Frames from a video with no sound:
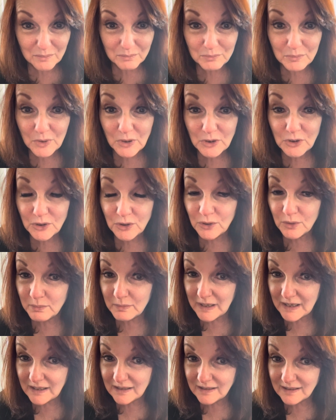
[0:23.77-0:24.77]
but you
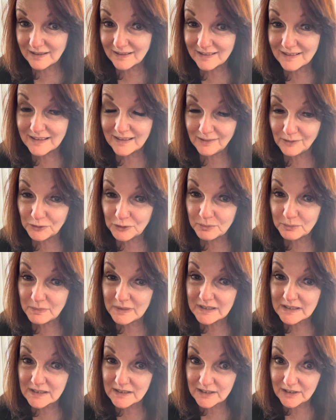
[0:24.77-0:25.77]
made the
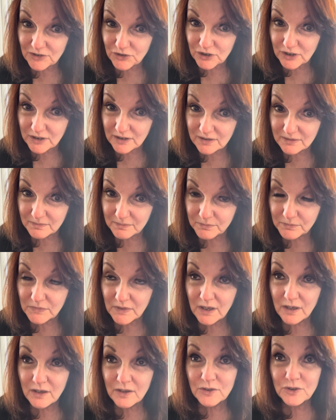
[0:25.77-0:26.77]
ultimate decision.
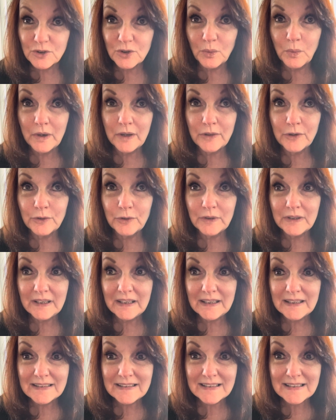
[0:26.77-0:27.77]
So whether
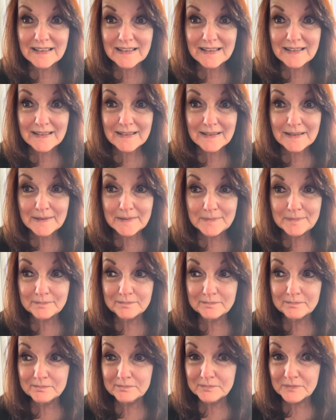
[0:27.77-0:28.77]
it's
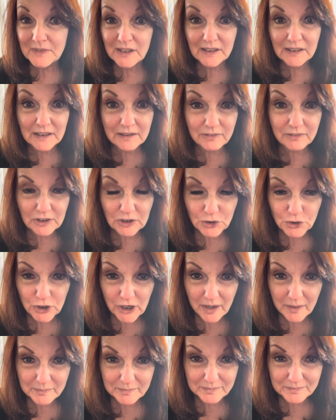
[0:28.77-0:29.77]
leaving a
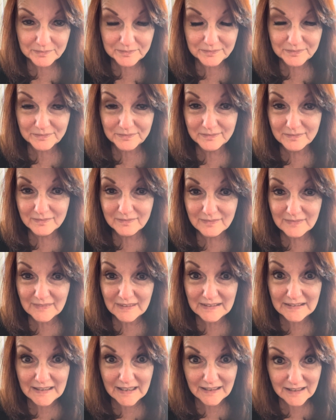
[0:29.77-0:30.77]
job
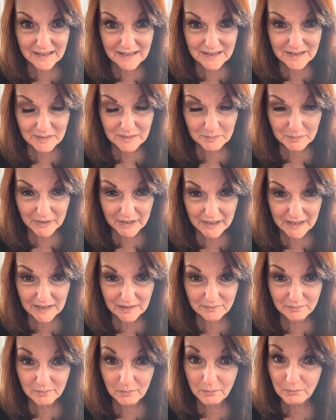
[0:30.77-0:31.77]
dating
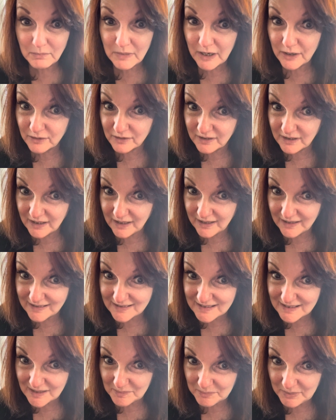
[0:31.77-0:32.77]
somebody, marrying
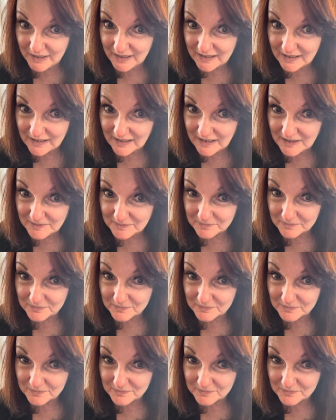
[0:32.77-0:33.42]
somebody.